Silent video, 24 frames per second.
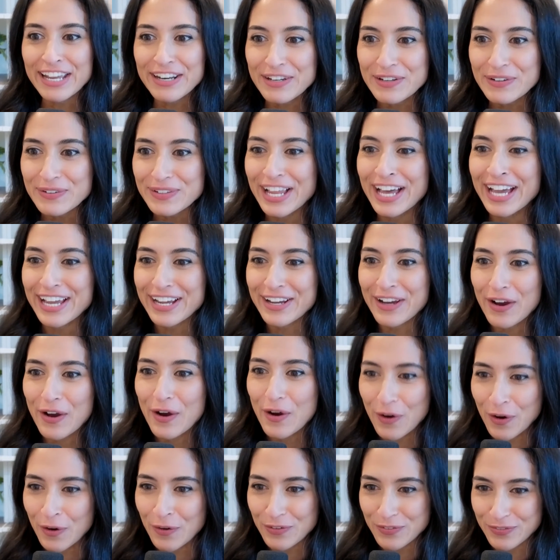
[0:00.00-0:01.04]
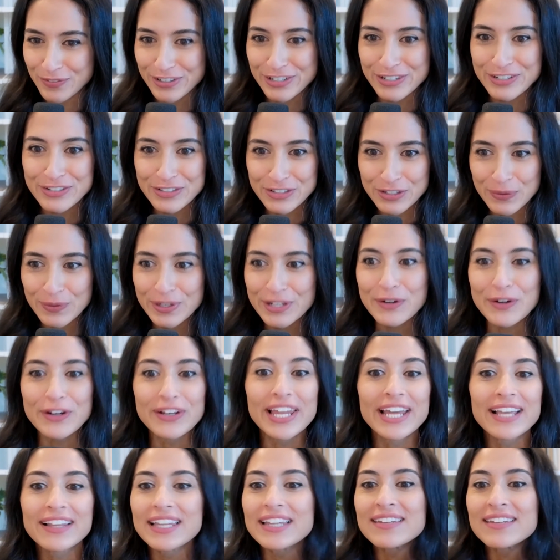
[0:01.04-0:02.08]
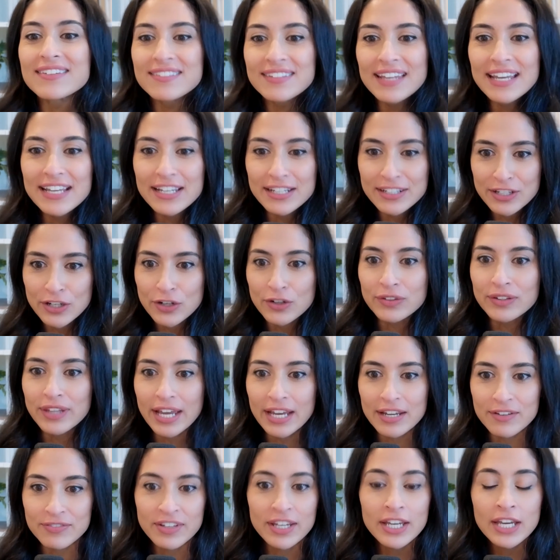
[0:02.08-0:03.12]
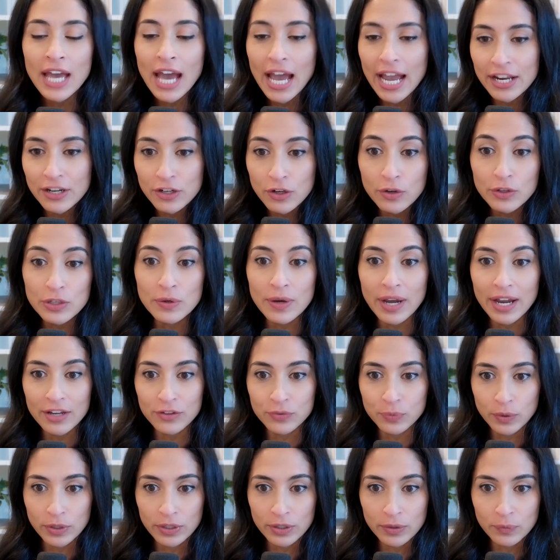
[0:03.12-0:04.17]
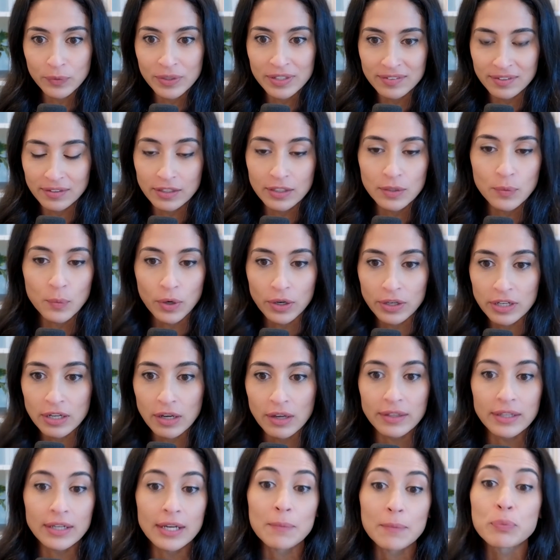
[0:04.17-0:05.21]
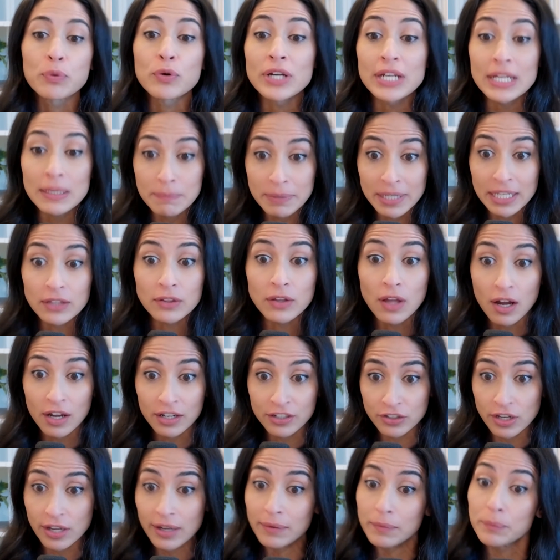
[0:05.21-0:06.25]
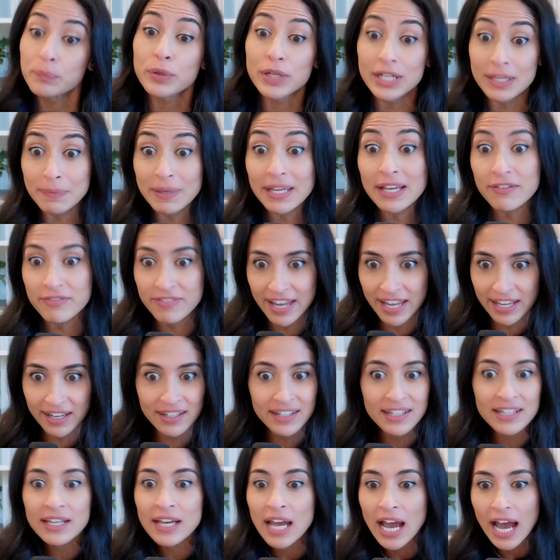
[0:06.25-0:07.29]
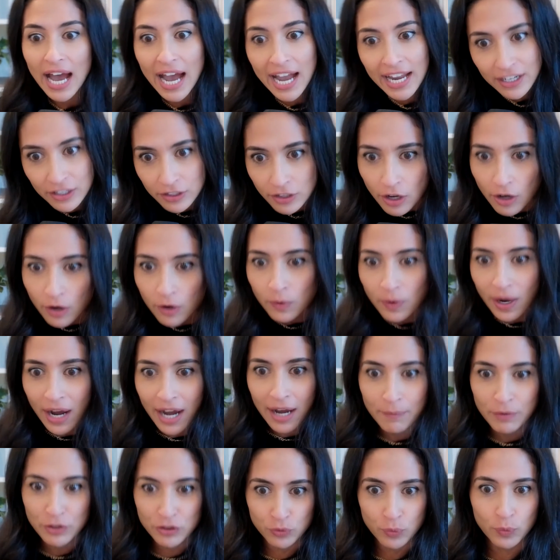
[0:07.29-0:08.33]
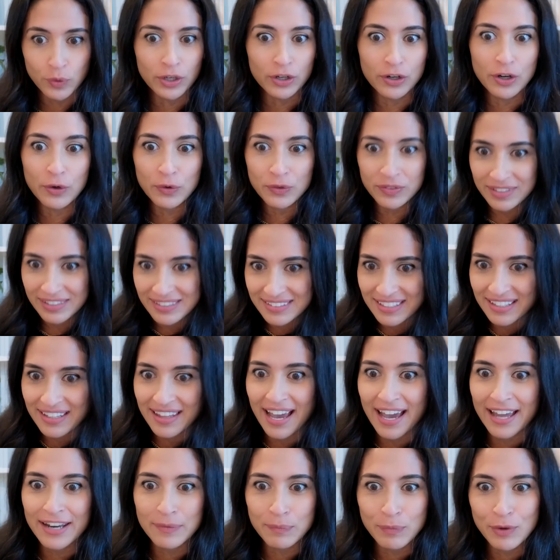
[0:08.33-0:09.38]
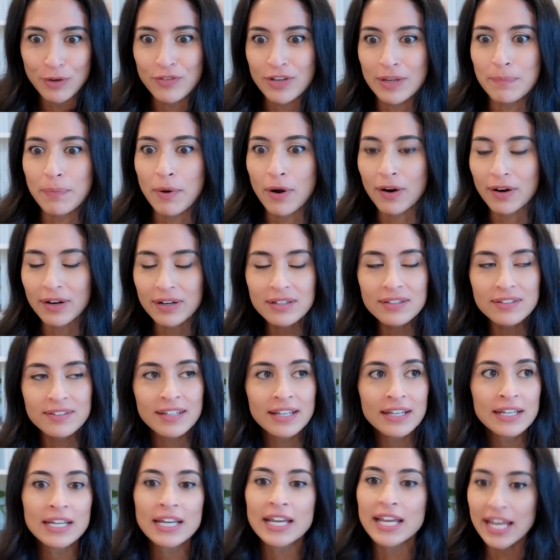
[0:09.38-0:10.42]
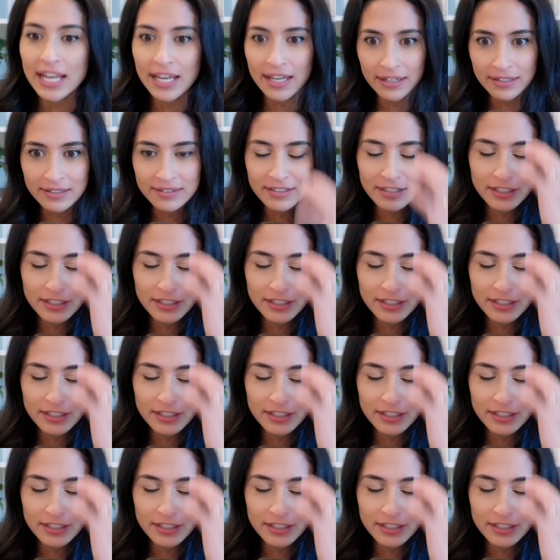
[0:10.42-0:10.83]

you like overdo it? Or like, let's say in your life, I know you guys were recently working on like a pretty big launch, a pretty big event. I know how much work goes into that and moving parts, and